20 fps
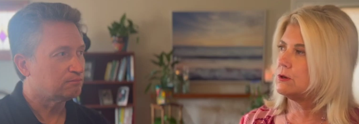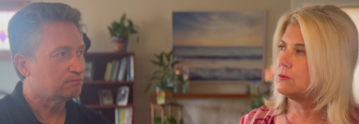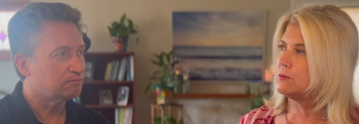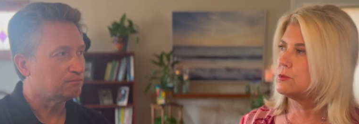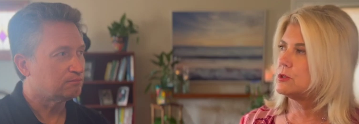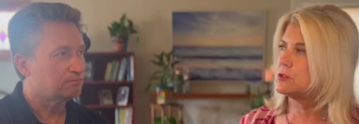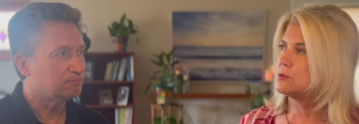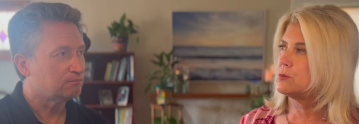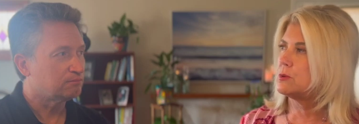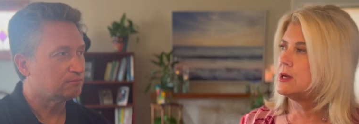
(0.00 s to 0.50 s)

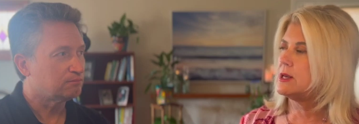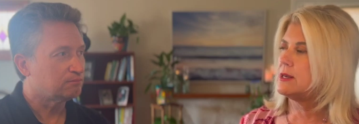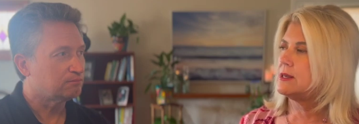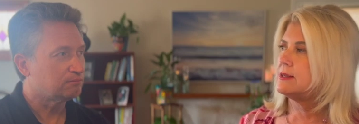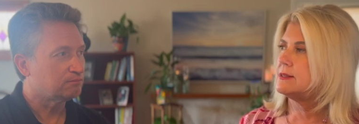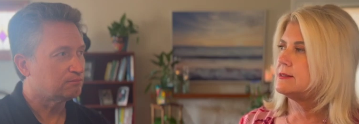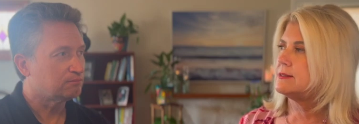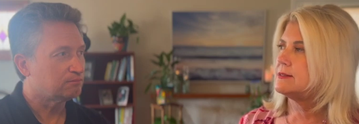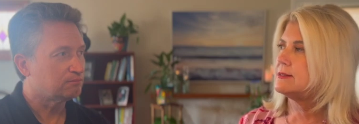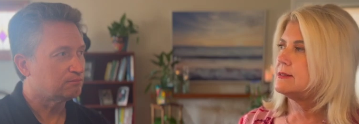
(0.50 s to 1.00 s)
Speaker 1: which
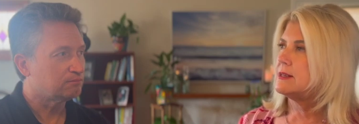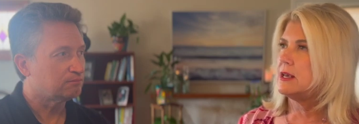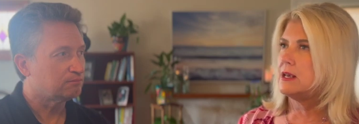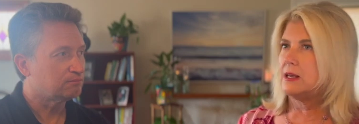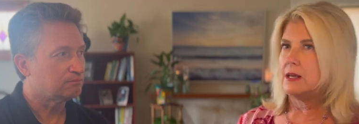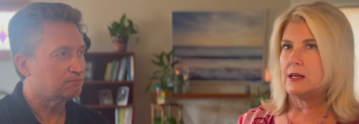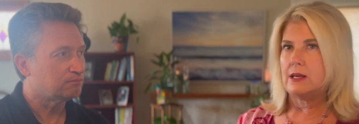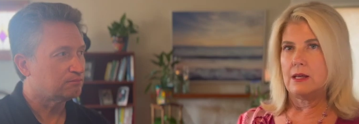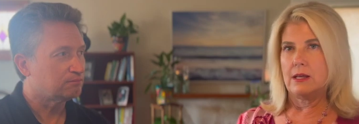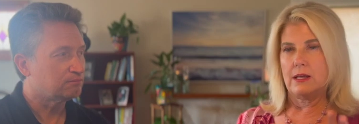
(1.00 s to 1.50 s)
was
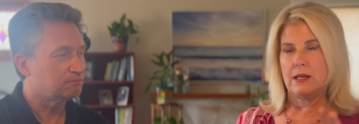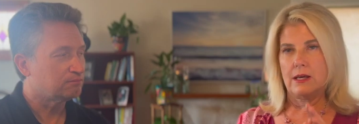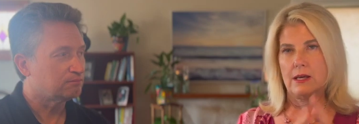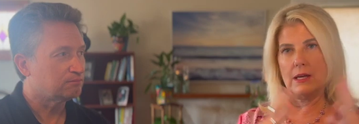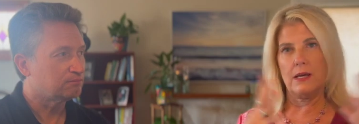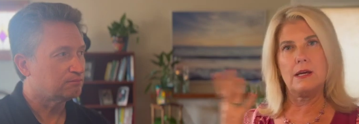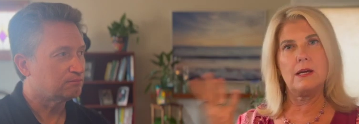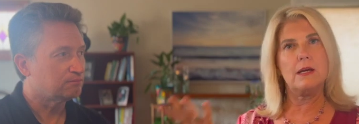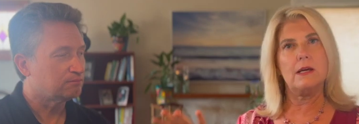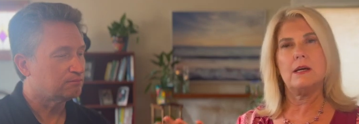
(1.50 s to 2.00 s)

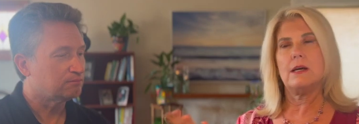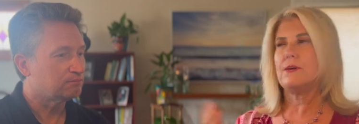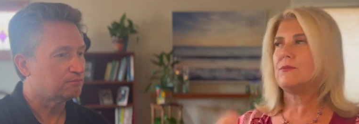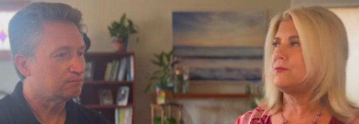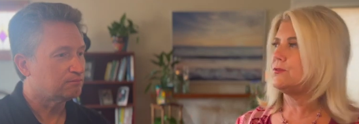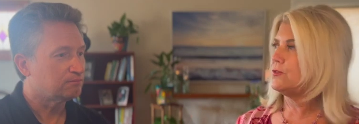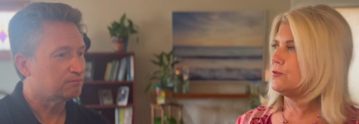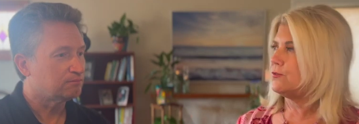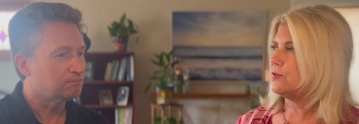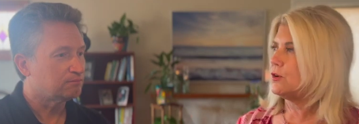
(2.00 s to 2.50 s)
like a
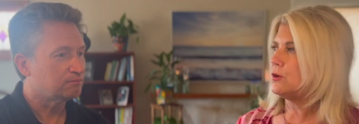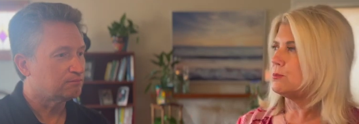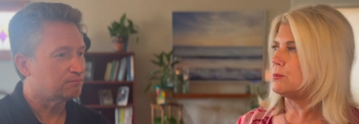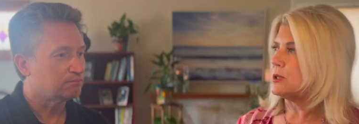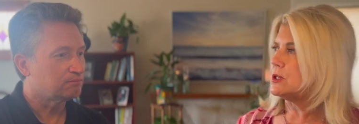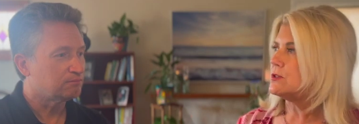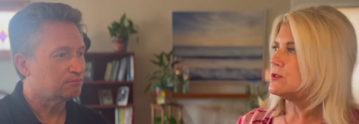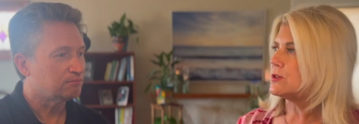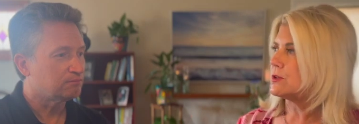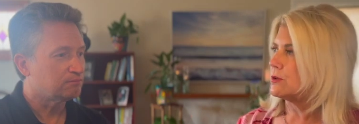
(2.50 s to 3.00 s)
full
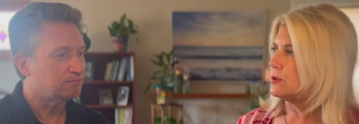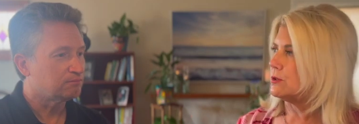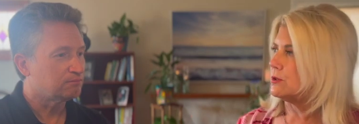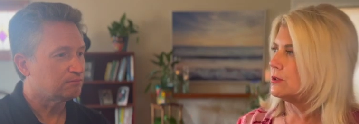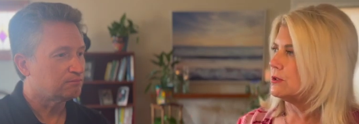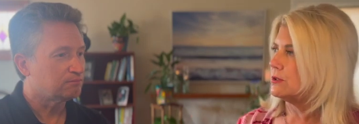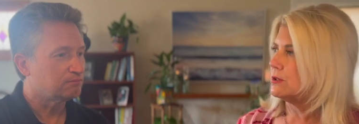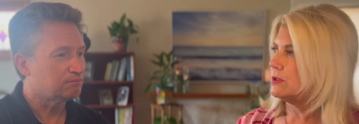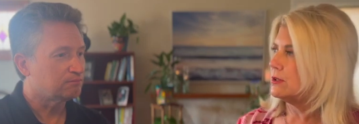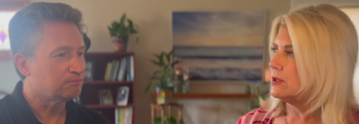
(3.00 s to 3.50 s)

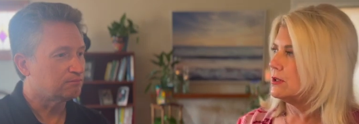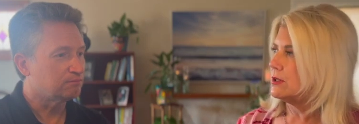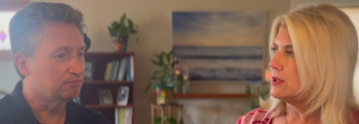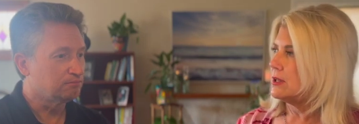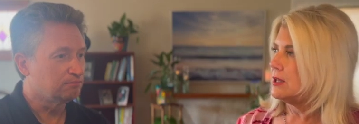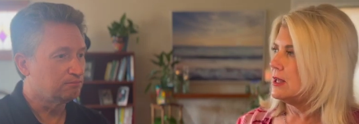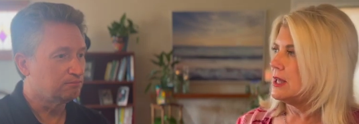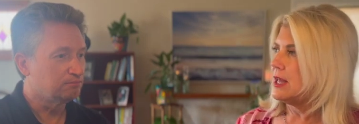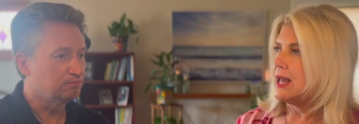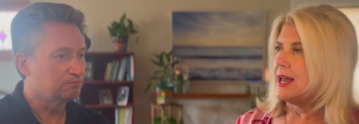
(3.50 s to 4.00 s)
musical.
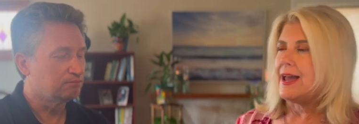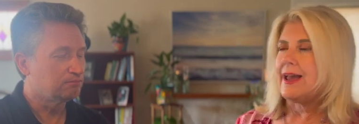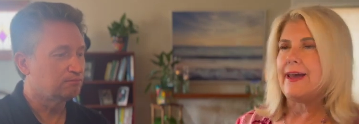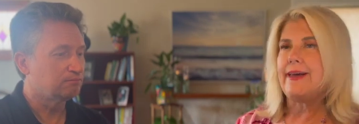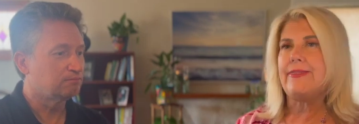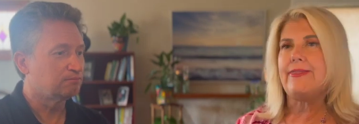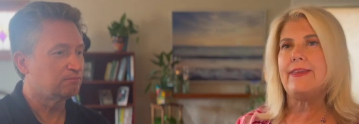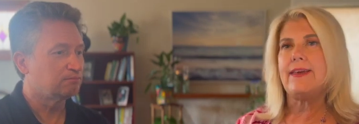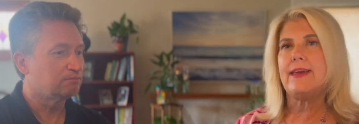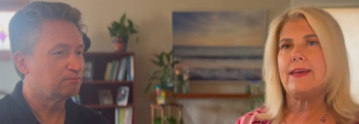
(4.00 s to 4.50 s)
Mm-hmm.
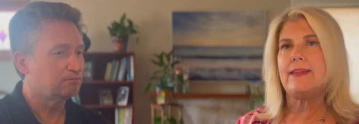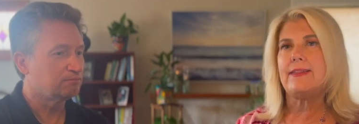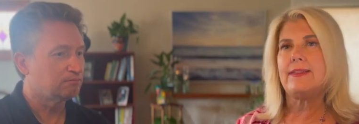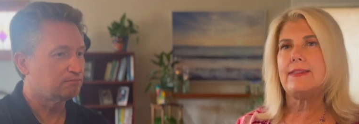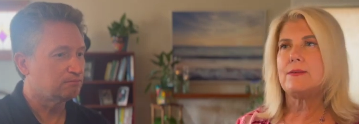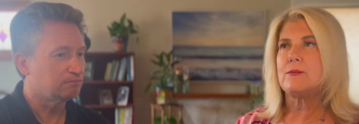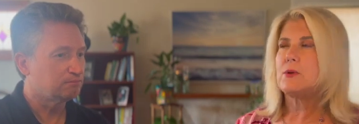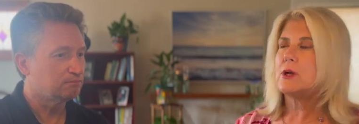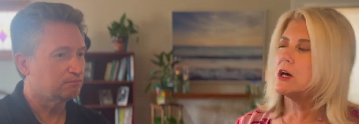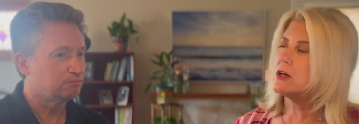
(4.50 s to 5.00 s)
And then
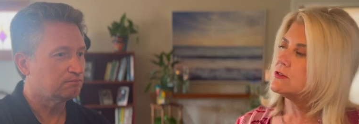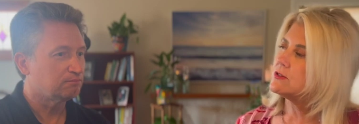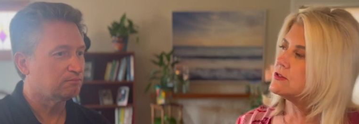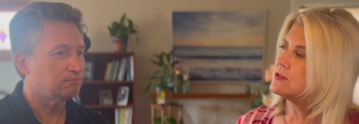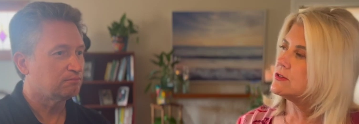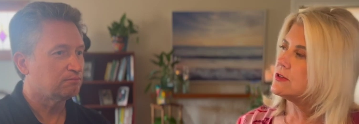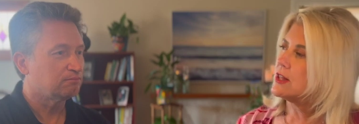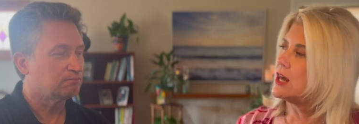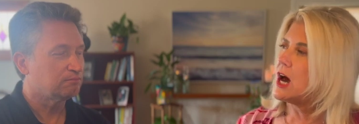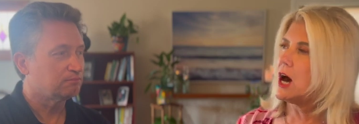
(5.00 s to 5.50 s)
we also
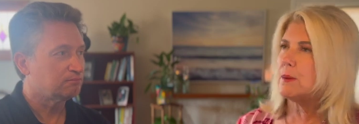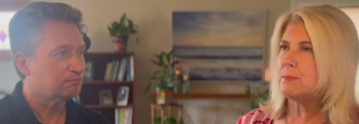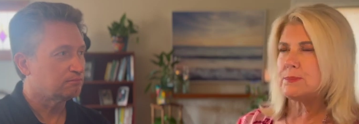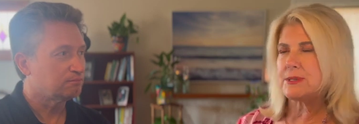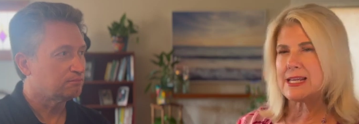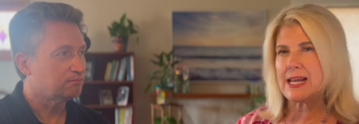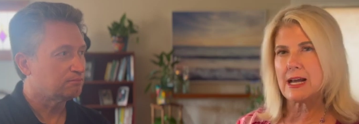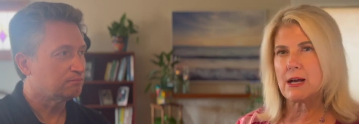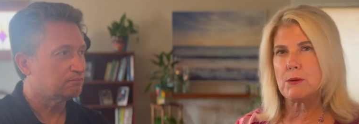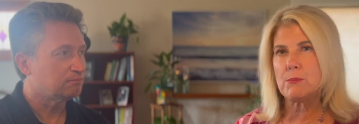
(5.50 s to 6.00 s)
saw
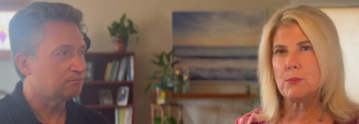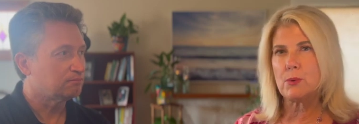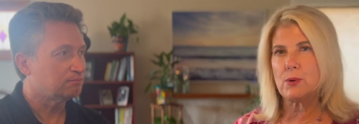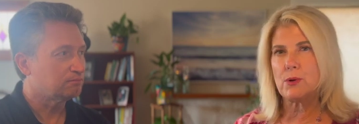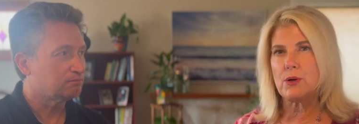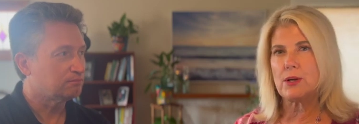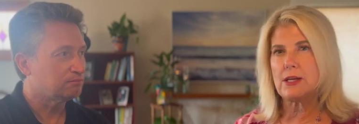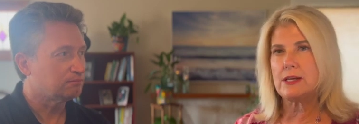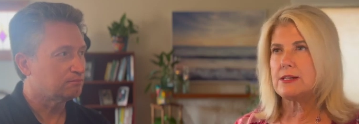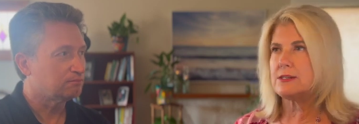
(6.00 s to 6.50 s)
Uptown
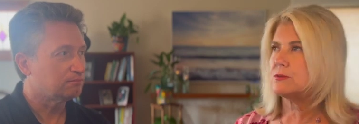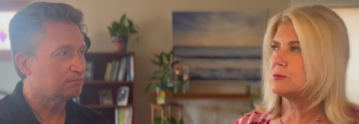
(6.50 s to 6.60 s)
Boys,